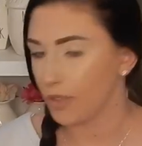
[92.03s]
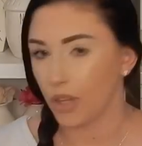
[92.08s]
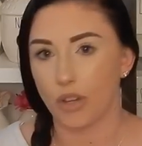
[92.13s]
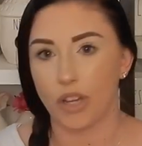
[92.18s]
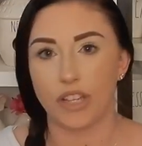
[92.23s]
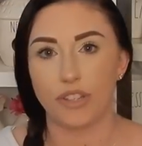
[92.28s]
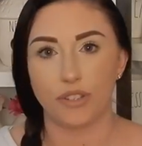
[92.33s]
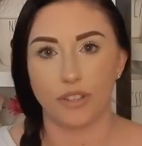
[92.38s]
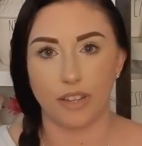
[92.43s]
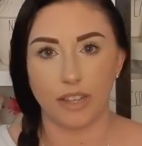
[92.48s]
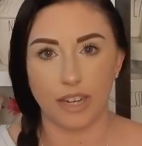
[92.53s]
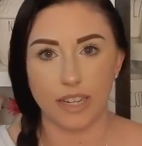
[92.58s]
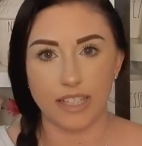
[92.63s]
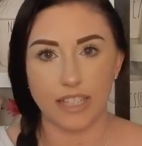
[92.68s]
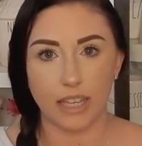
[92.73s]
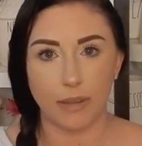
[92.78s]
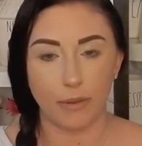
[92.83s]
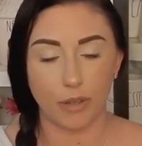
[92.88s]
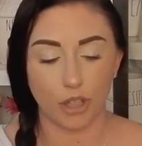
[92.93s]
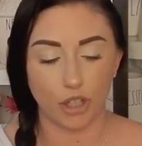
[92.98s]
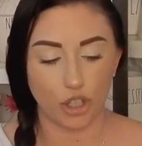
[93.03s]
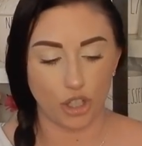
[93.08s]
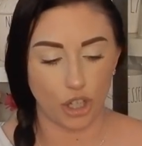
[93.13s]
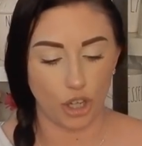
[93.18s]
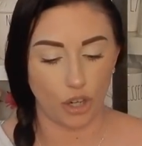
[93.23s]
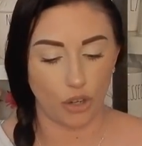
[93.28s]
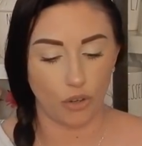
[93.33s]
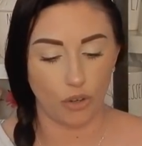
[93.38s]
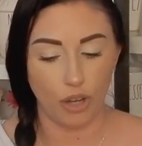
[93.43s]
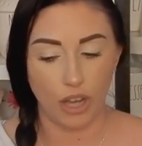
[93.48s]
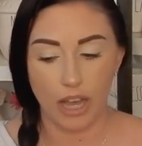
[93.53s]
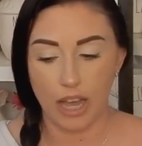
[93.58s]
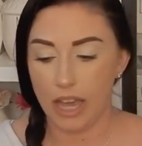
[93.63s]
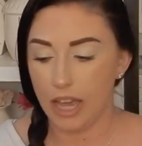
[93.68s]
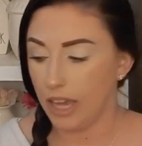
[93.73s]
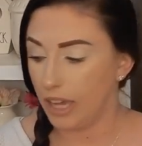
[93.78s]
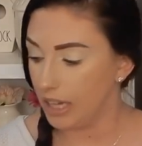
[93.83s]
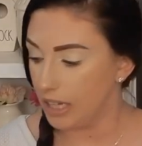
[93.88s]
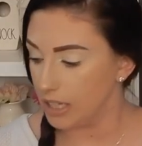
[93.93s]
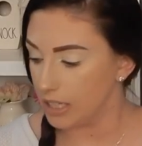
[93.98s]
Okay, so the next thing I'm going to show
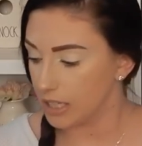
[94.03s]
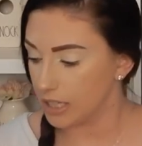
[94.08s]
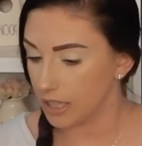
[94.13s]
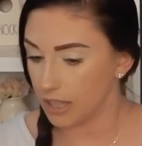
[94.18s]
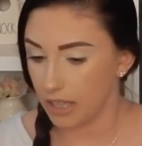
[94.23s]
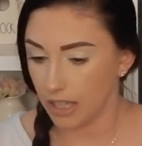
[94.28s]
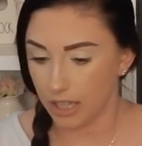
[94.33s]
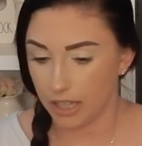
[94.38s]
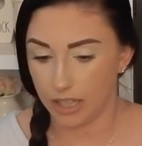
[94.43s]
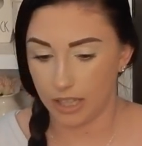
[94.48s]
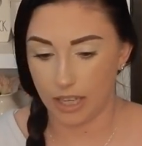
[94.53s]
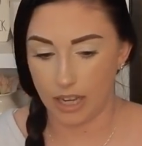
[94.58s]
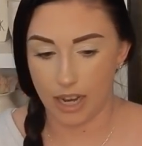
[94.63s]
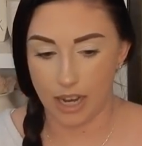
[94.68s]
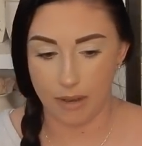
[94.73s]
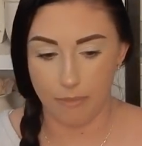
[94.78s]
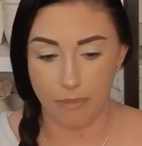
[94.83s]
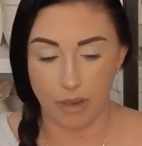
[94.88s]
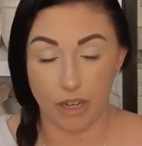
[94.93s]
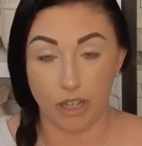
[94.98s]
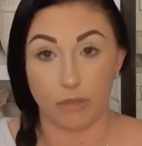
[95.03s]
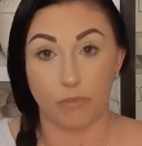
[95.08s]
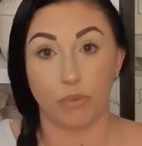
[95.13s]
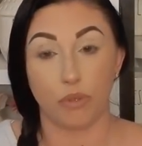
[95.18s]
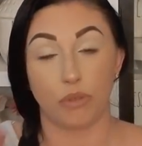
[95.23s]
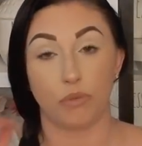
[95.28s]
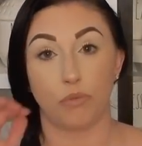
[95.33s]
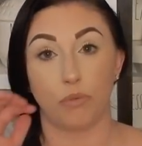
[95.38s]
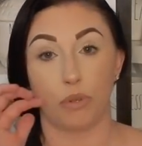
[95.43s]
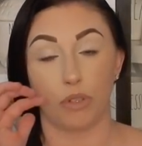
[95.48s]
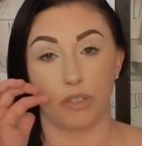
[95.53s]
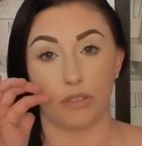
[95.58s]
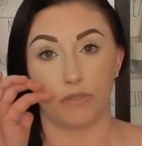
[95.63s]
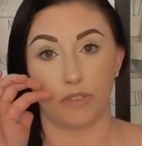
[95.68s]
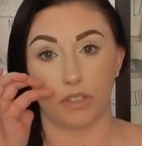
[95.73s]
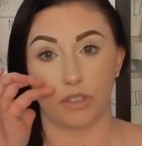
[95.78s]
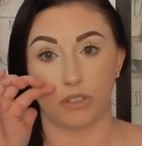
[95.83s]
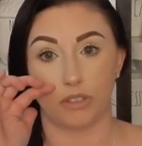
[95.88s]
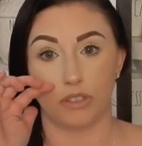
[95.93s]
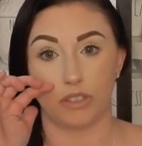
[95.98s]
is the thing that I met up with one of
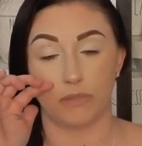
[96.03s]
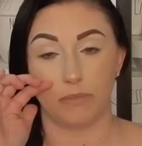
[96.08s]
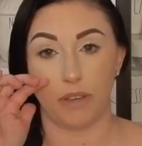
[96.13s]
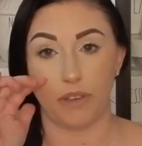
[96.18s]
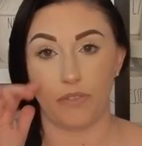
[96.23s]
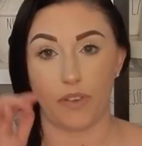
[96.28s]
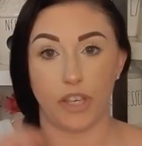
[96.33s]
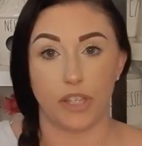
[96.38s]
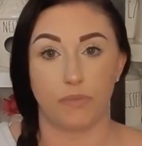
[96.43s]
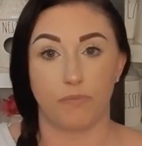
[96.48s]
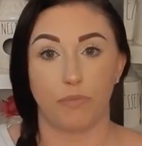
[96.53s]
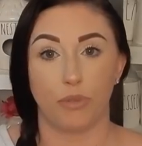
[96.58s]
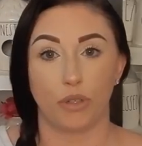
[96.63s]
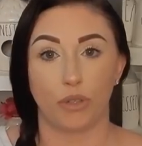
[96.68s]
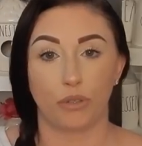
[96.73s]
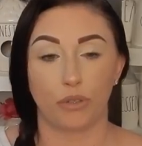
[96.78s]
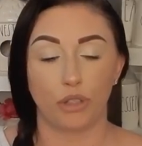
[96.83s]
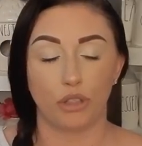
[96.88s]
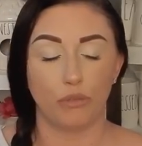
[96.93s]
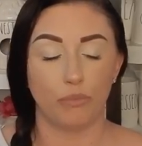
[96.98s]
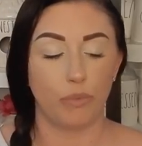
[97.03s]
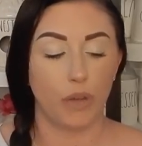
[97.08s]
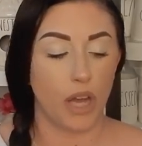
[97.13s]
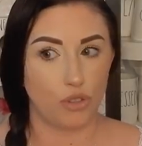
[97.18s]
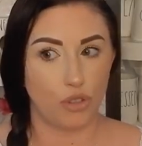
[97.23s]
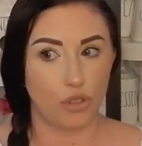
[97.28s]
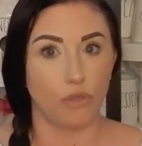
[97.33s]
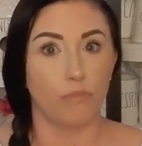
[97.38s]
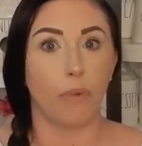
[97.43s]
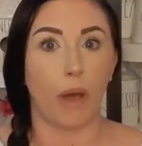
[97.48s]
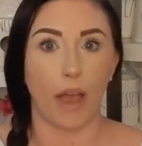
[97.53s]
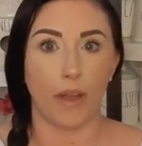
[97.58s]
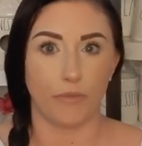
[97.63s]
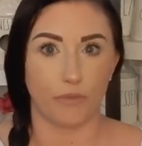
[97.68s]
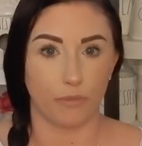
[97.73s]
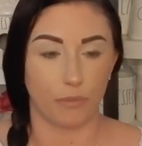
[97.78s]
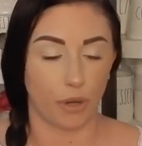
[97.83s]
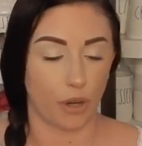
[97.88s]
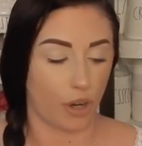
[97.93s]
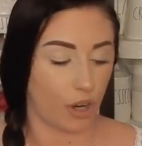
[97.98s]
the girls in my Facebook group to buy
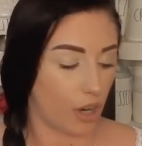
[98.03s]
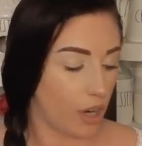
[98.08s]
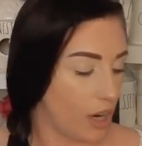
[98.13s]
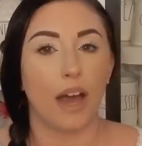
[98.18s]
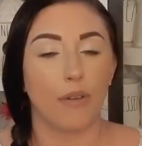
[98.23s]
from her.